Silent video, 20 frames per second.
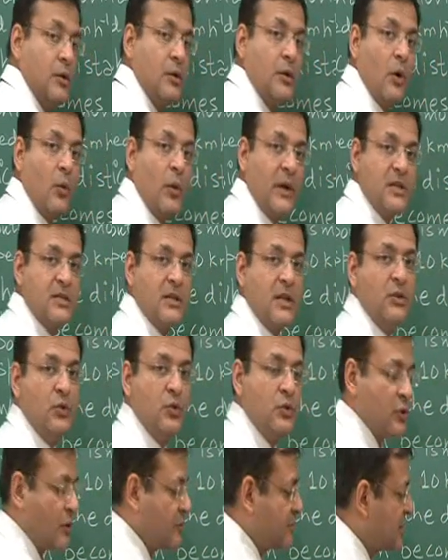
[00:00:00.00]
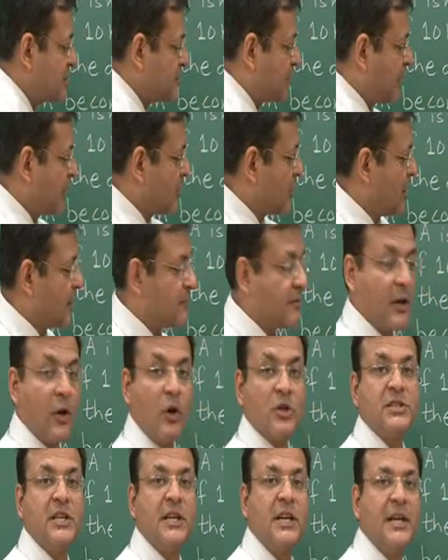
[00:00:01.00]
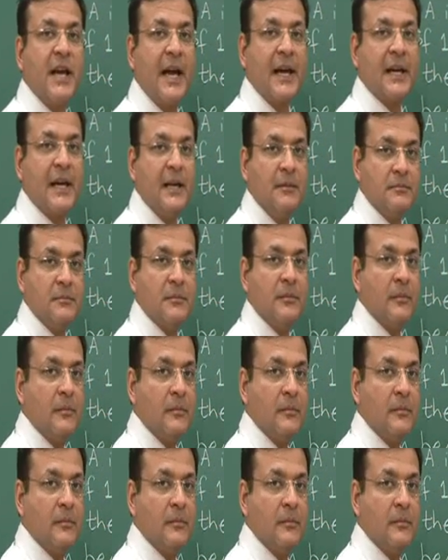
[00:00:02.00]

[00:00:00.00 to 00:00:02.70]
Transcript: Now what is the use of this particular velocity diagram?